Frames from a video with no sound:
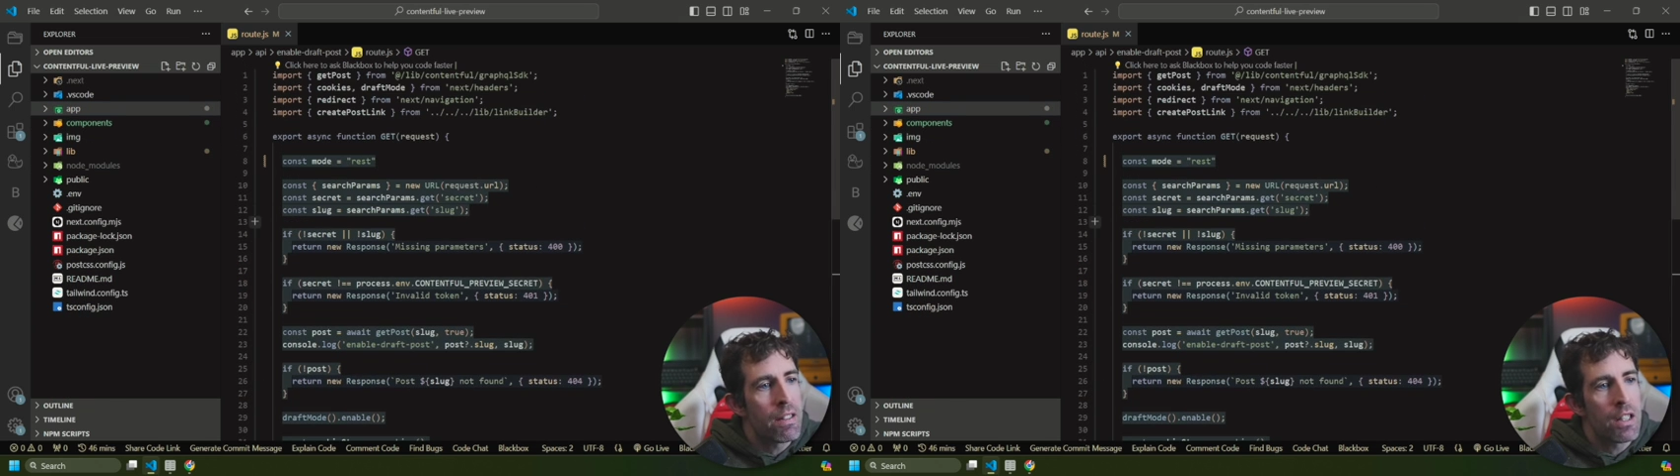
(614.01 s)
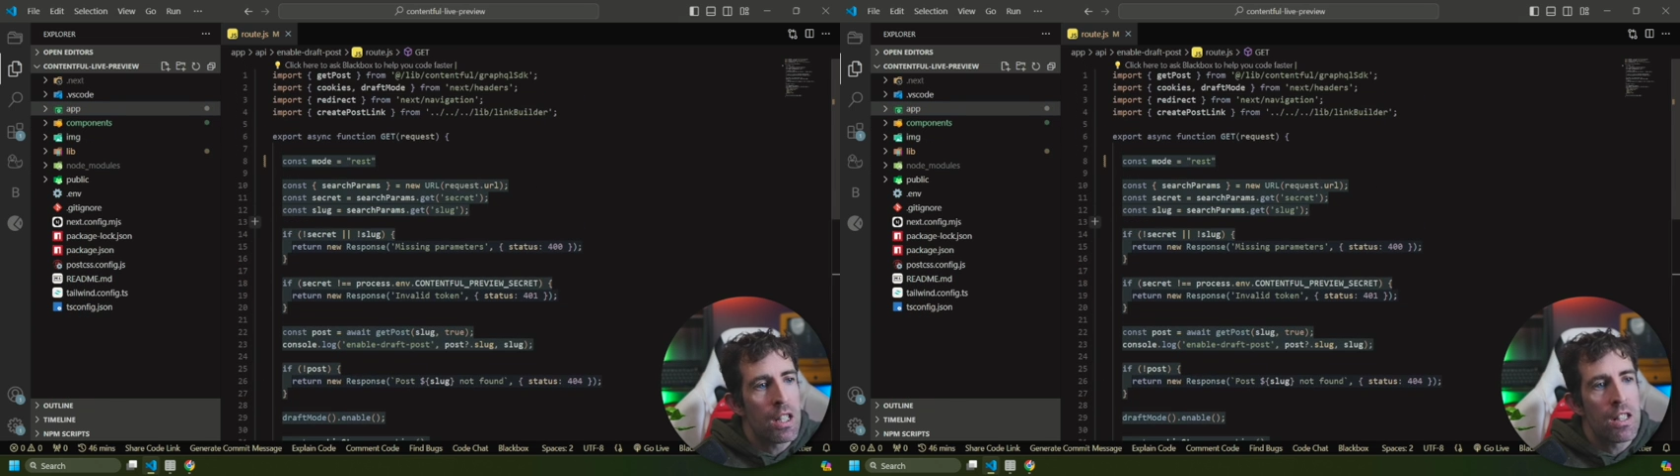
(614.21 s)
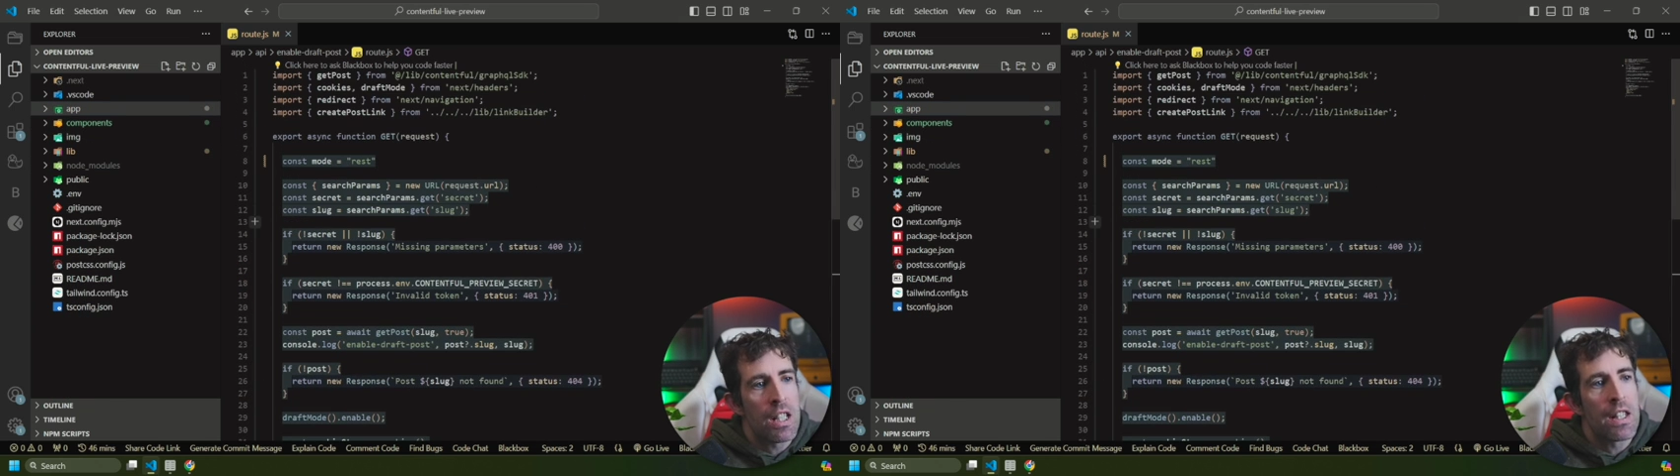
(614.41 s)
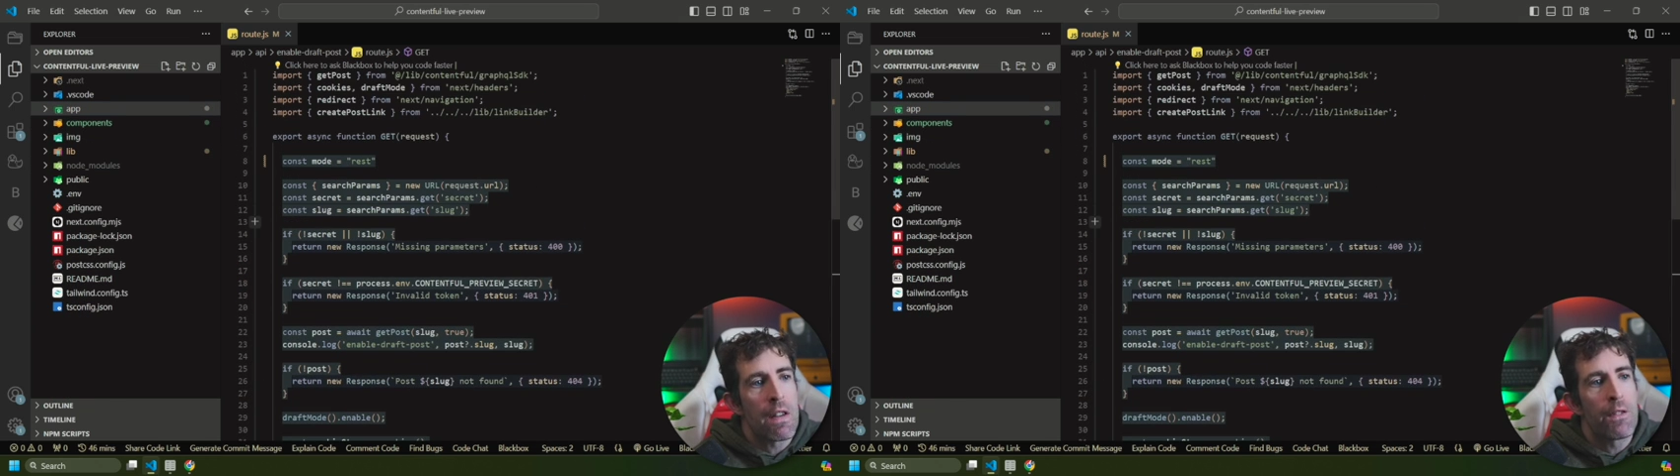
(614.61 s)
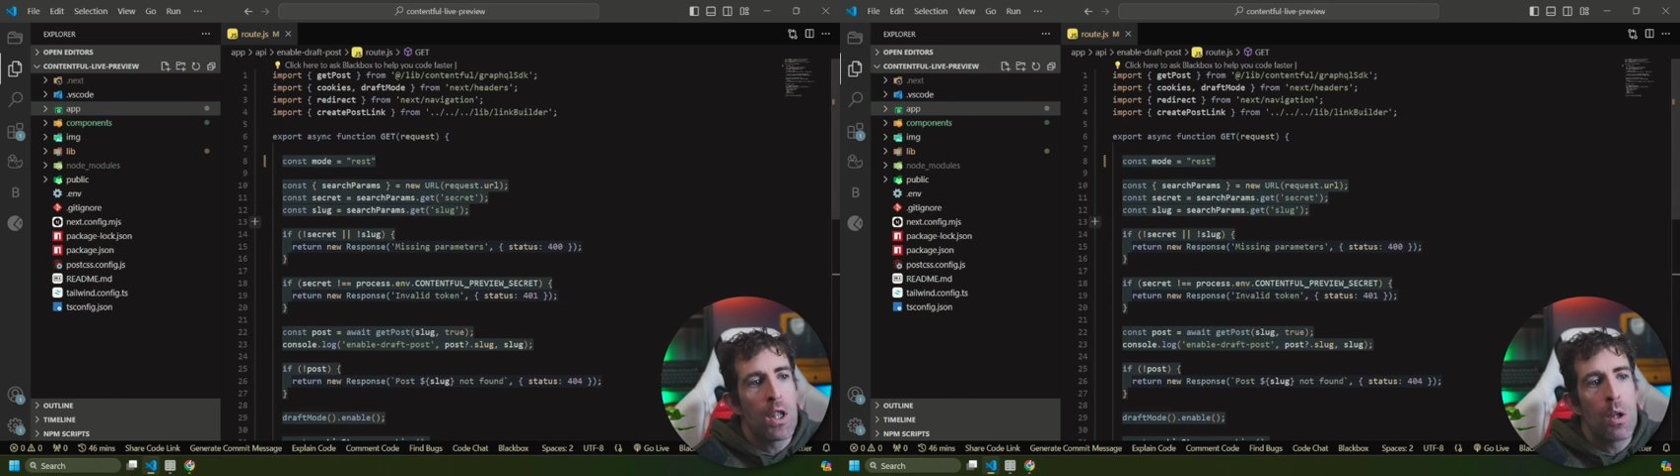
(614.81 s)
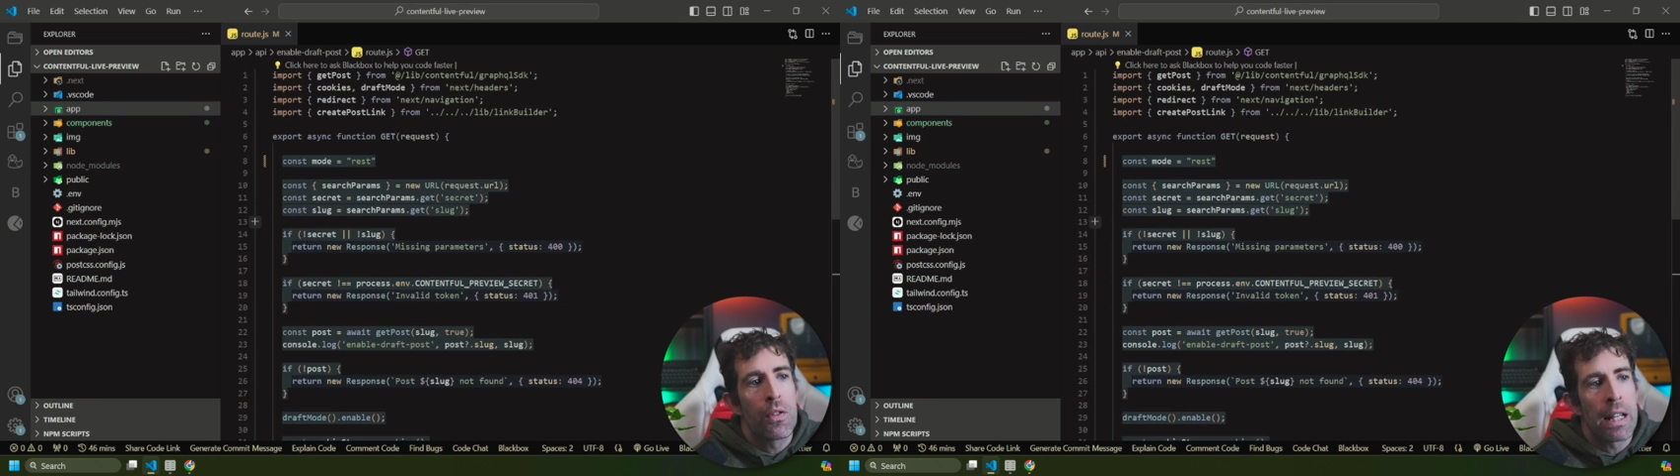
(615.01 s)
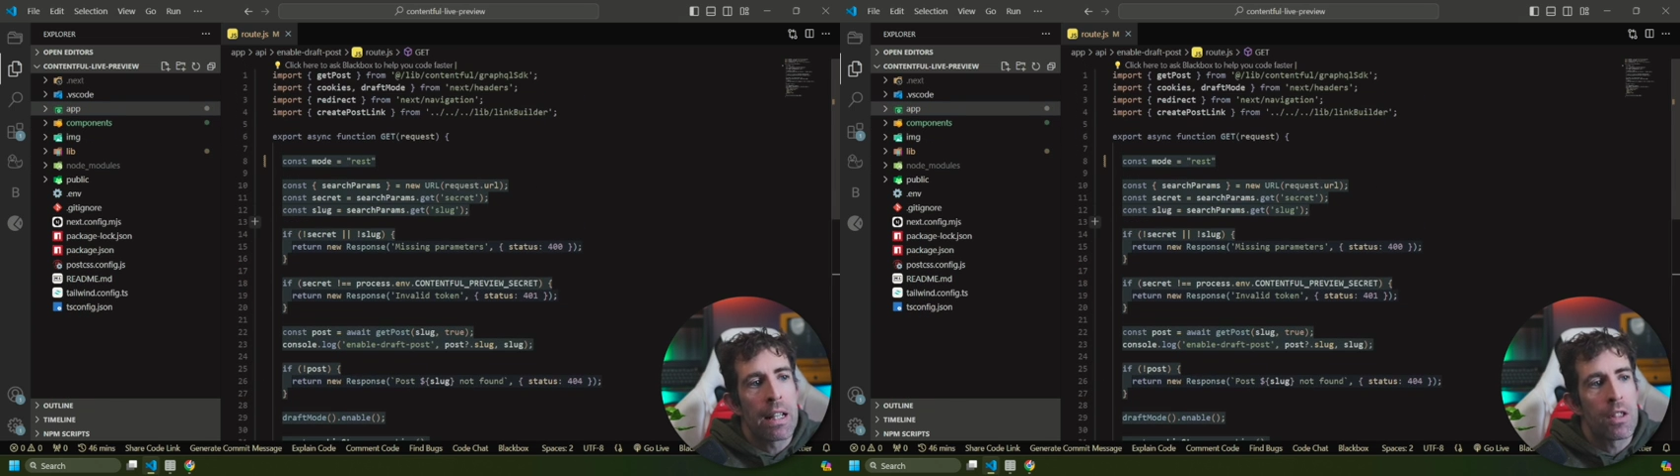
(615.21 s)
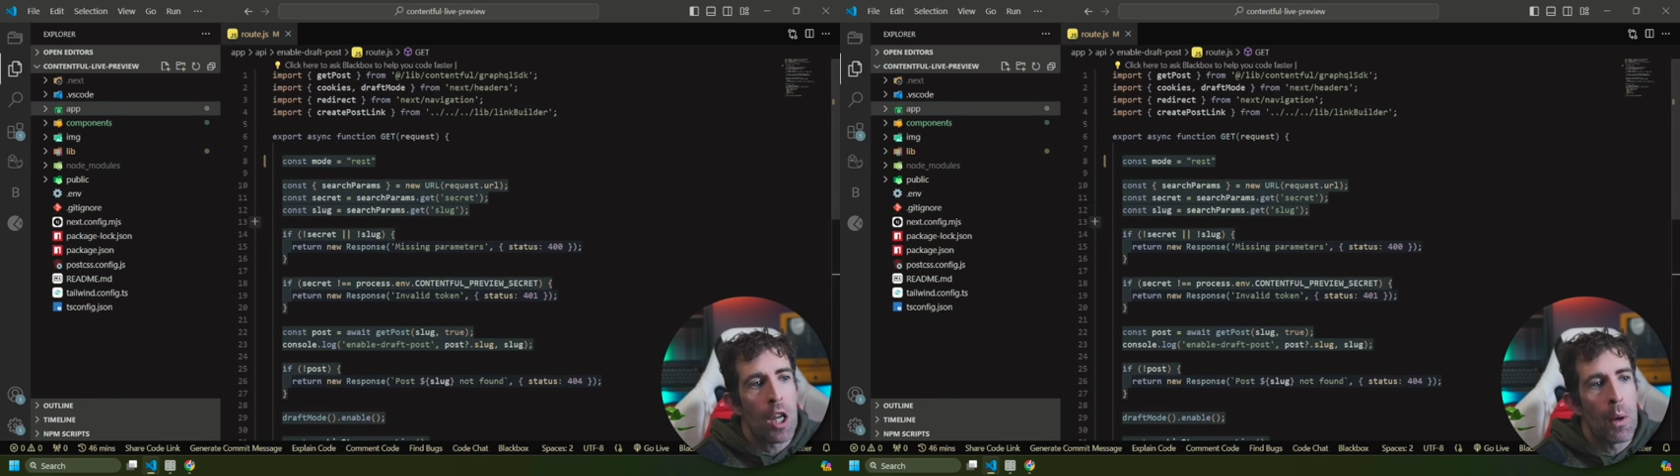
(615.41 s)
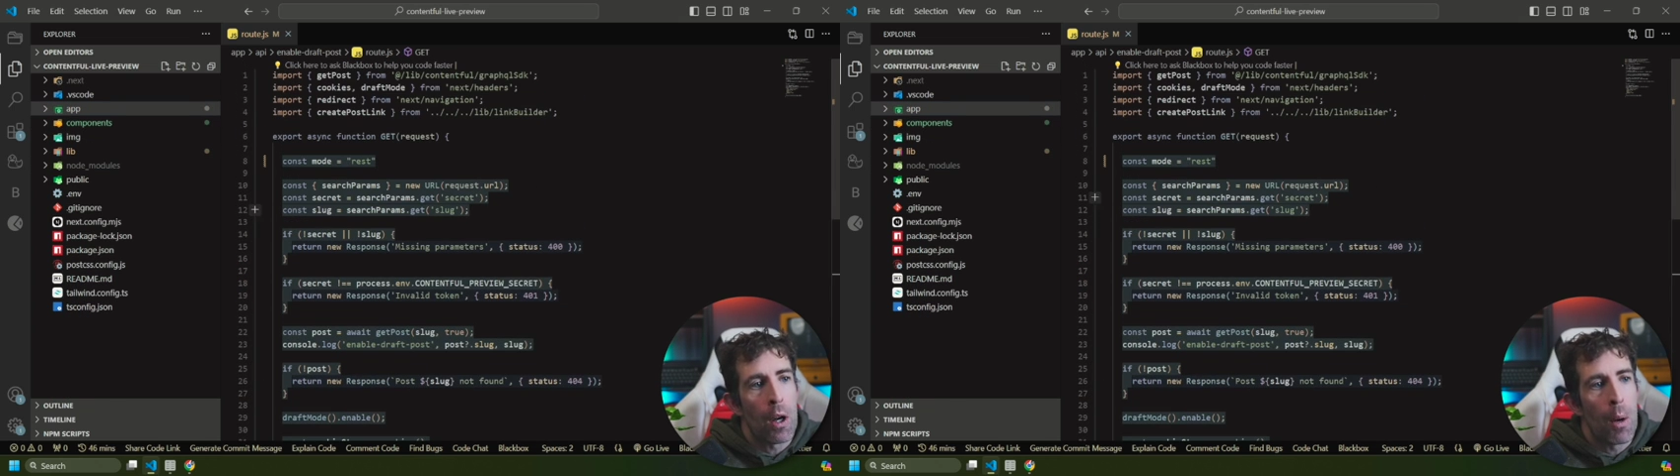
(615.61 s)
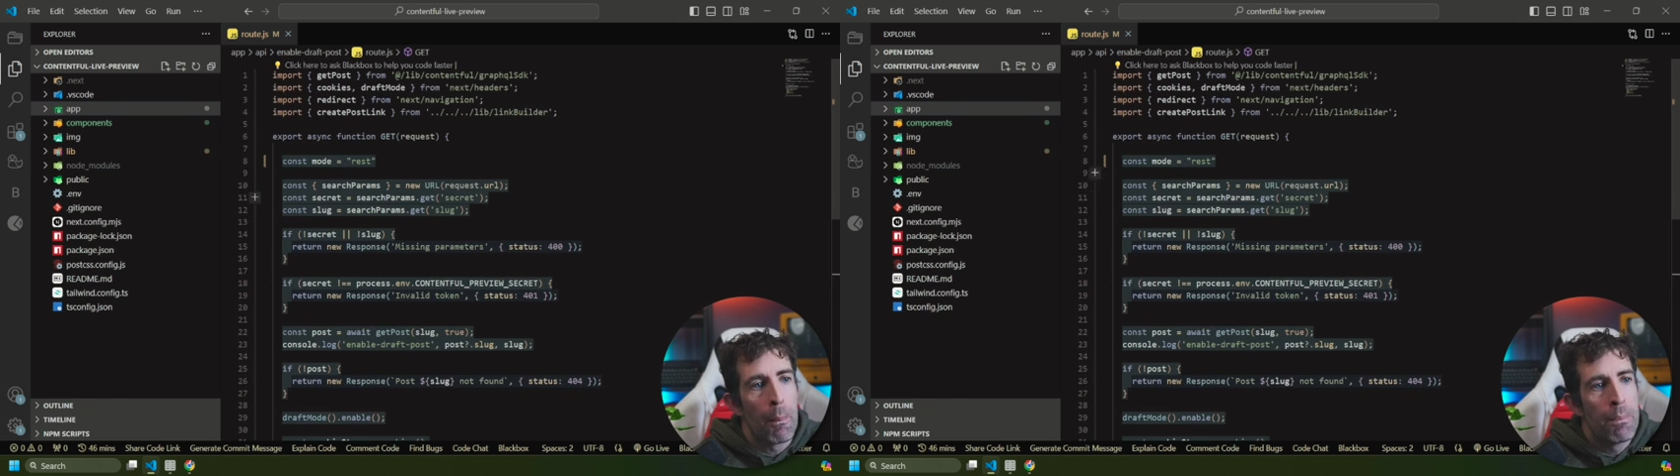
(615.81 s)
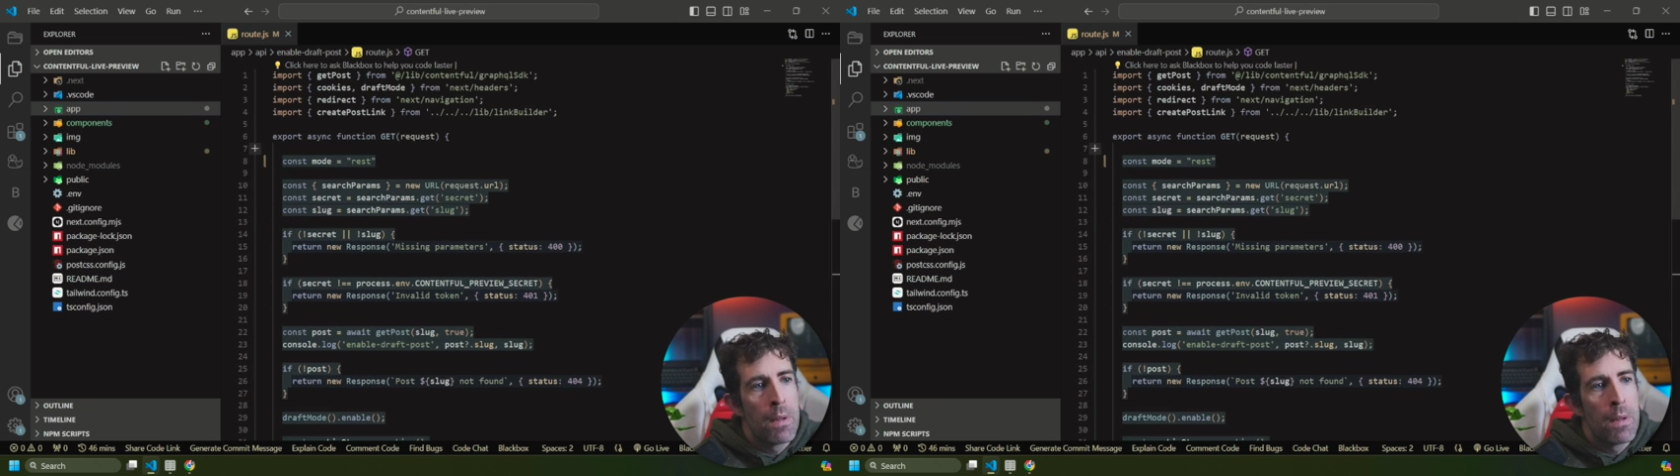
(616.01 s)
you can see there's a few things going on.